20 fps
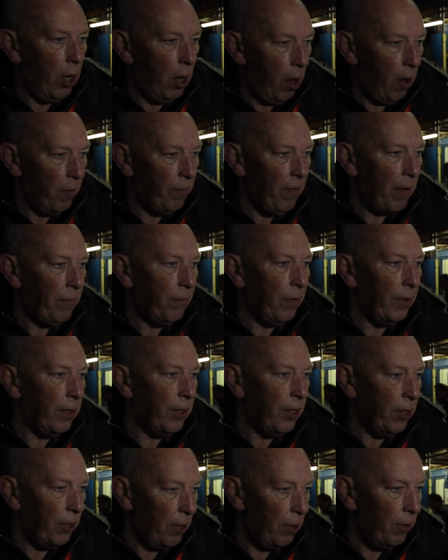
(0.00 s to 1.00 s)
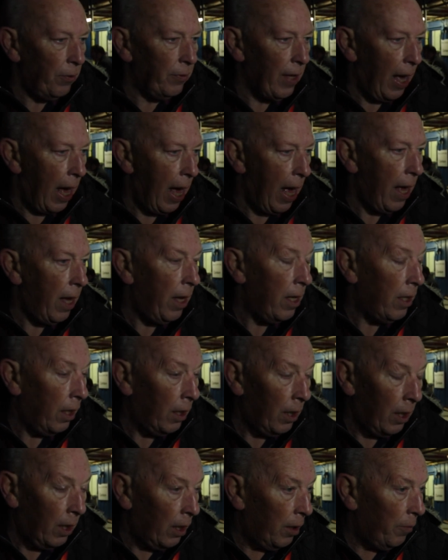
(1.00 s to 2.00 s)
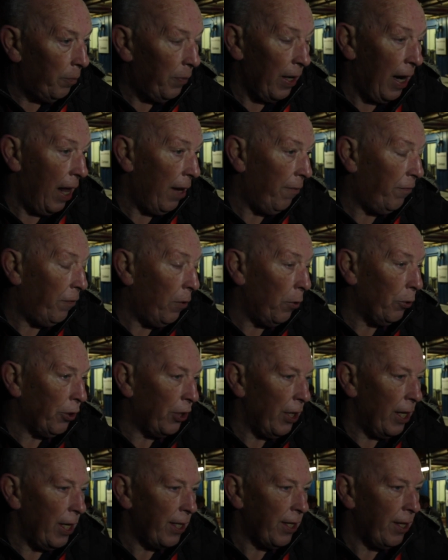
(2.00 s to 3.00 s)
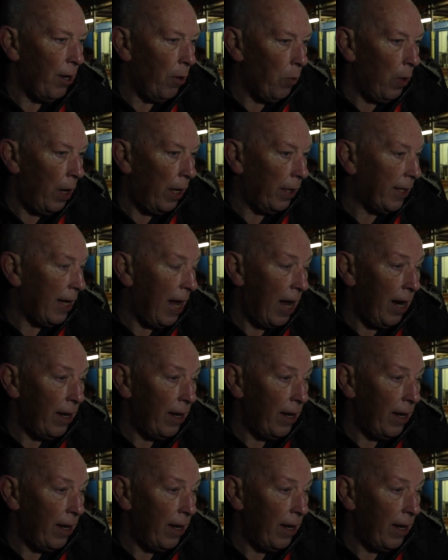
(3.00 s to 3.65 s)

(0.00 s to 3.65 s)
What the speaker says: of effort to do that, but unfortunately, it's not worked